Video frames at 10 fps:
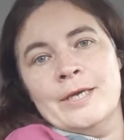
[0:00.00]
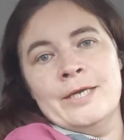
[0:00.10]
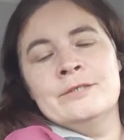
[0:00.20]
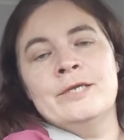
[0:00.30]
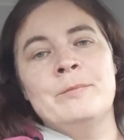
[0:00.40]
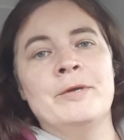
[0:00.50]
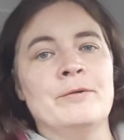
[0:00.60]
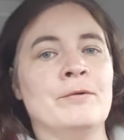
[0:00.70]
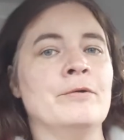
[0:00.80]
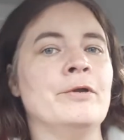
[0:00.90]
As a
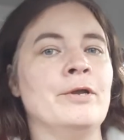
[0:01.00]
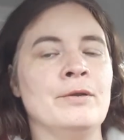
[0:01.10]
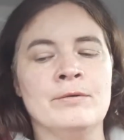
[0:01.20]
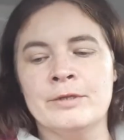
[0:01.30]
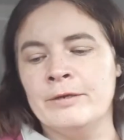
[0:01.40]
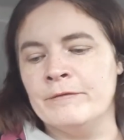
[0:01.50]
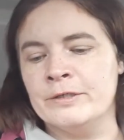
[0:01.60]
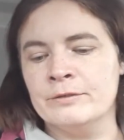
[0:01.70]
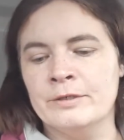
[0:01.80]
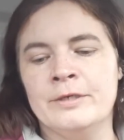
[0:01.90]
pet owner, you know that
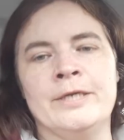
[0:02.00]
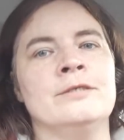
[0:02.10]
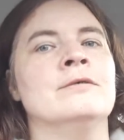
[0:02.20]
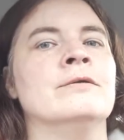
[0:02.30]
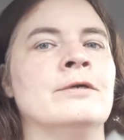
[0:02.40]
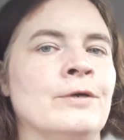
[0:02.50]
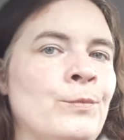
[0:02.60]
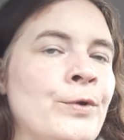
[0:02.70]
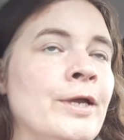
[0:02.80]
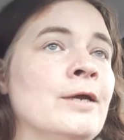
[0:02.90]
eventually the day is going to
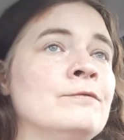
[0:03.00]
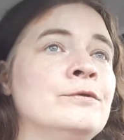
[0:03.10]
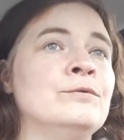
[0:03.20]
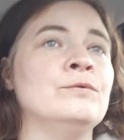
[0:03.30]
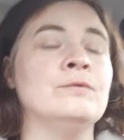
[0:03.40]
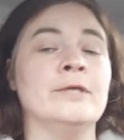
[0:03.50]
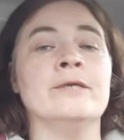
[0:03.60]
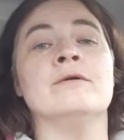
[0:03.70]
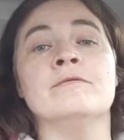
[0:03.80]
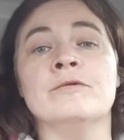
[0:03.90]
come we have to
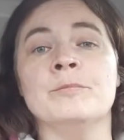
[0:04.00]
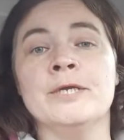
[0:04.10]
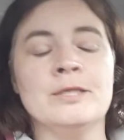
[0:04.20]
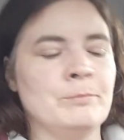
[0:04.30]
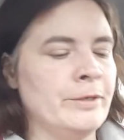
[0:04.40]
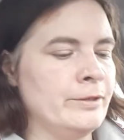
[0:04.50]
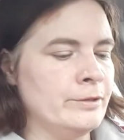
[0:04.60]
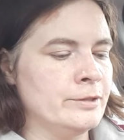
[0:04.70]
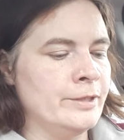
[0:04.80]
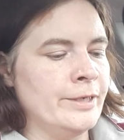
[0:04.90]
let go of your pet
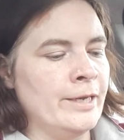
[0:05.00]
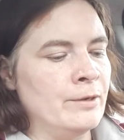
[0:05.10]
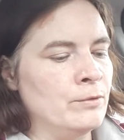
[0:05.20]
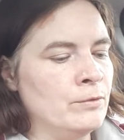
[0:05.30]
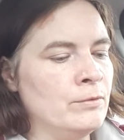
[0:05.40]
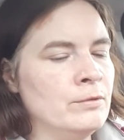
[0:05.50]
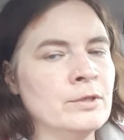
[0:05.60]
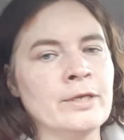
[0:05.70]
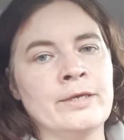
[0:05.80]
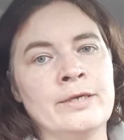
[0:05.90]
because they get
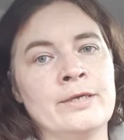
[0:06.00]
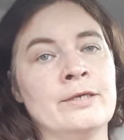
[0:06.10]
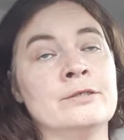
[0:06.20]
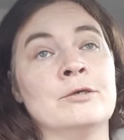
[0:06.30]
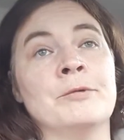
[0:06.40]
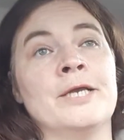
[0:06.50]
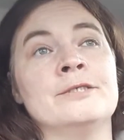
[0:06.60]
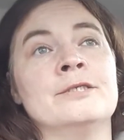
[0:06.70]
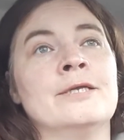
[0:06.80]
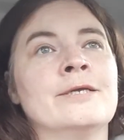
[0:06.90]
old, and in some
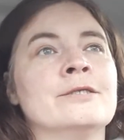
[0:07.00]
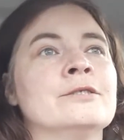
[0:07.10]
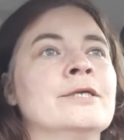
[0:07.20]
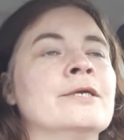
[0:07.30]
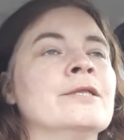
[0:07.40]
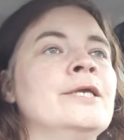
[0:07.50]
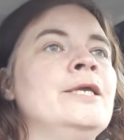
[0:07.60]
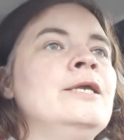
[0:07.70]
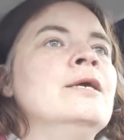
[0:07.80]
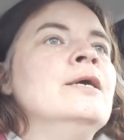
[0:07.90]
cases they get
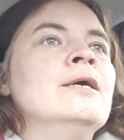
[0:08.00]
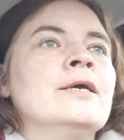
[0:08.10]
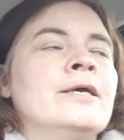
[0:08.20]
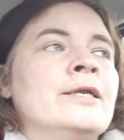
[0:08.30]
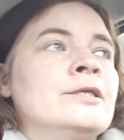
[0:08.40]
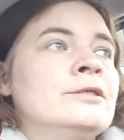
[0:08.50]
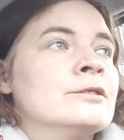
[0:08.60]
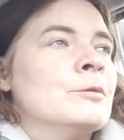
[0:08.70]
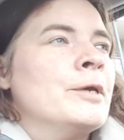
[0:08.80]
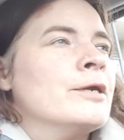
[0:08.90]
sickly, and it's
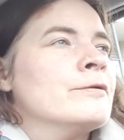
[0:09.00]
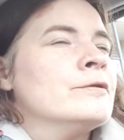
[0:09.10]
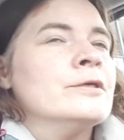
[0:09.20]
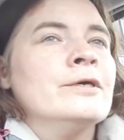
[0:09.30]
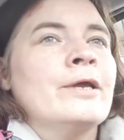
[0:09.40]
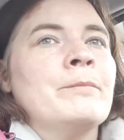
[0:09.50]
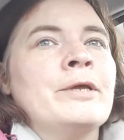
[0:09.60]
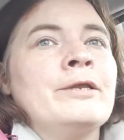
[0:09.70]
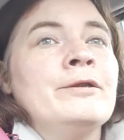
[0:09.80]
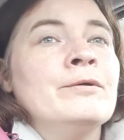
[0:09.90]
just a matter of time,
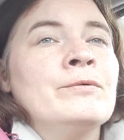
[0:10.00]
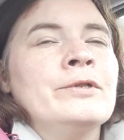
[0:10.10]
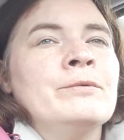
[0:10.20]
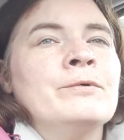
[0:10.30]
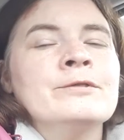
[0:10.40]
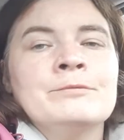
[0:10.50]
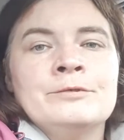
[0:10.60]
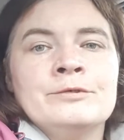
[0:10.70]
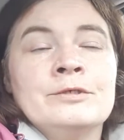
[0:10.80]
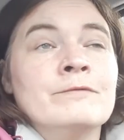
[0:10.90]
and you don't really want them
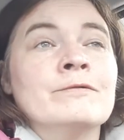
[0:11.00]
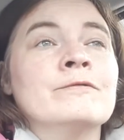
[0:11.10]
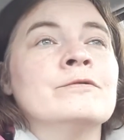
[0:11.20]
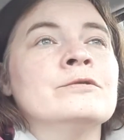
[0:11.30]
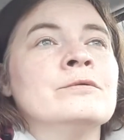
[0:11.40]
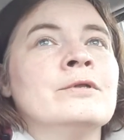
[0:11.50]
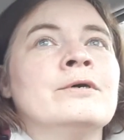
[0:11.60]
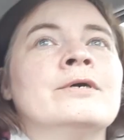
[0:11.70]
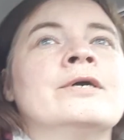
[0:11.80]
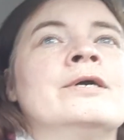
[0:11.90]
to suffer for too long.